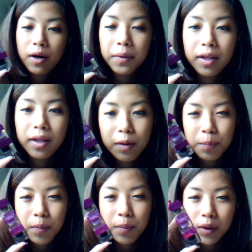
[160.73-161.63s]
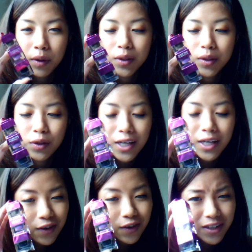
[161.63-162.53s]
probably the most
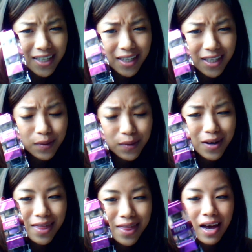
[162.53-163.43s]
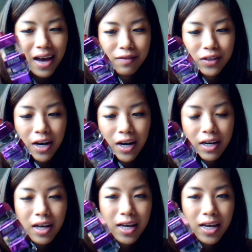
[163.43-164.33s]
transfer resistant one that I've
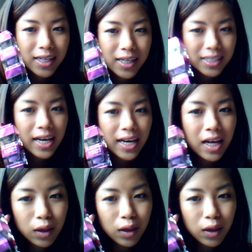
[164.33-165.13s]
tried. It does get a